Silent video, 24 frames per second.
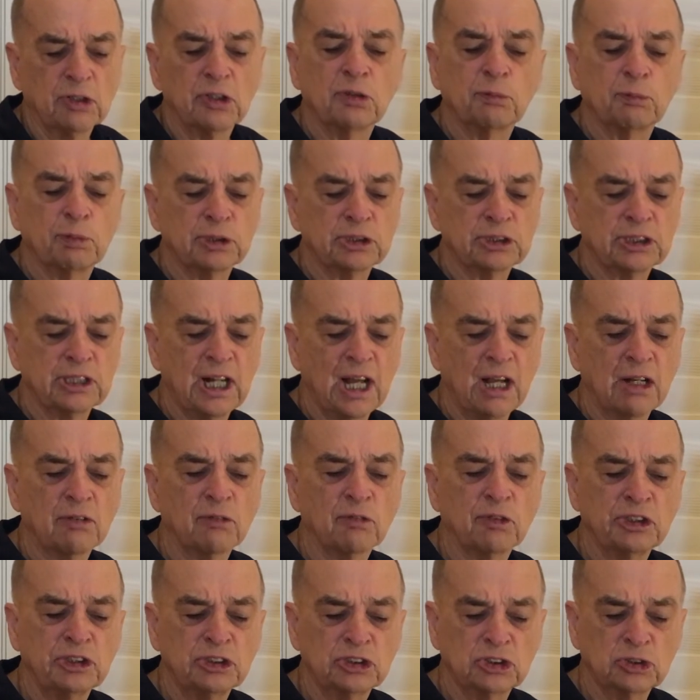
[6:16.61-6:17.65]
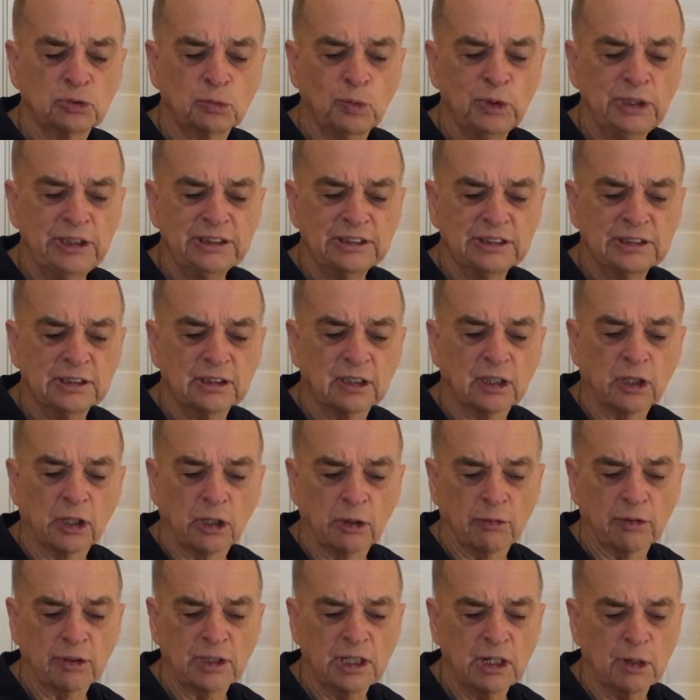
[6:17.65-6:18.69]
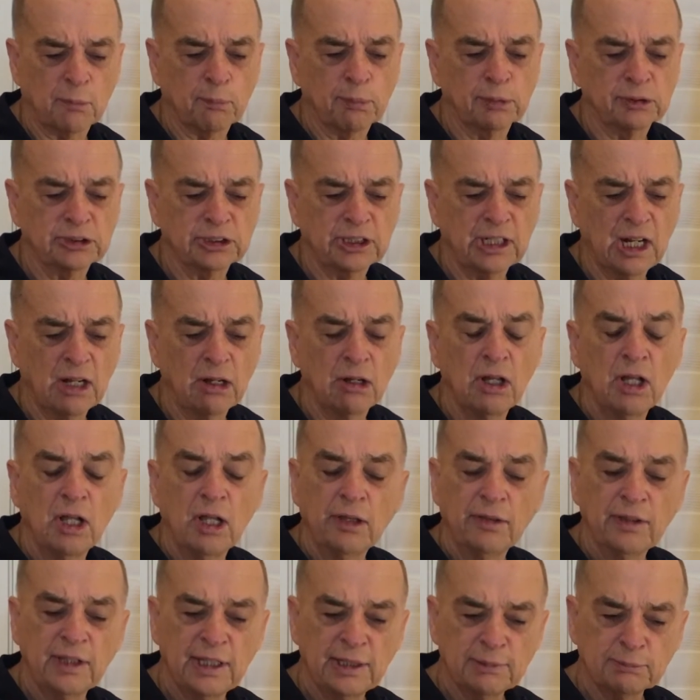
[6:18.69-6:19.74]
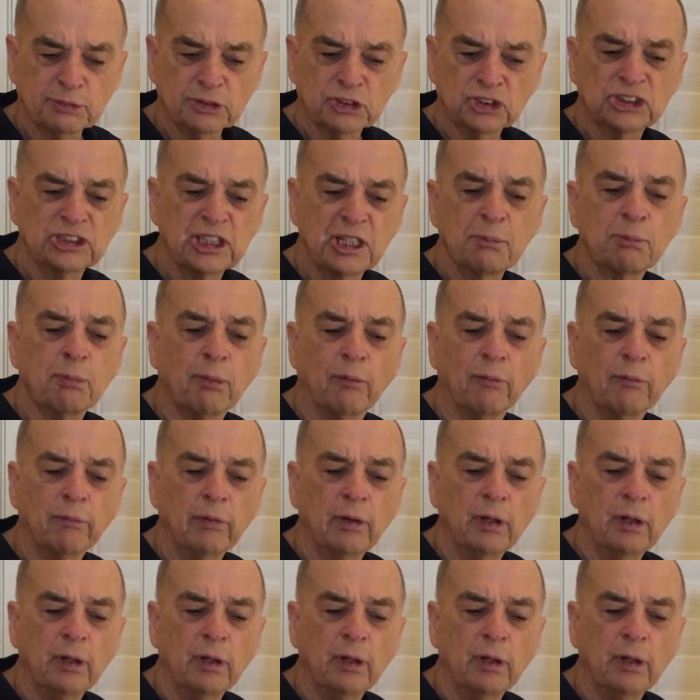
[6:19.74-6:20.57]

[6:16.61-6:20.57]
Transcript: You push it out. When you squeeze it a little here, push it out, the hips are stable.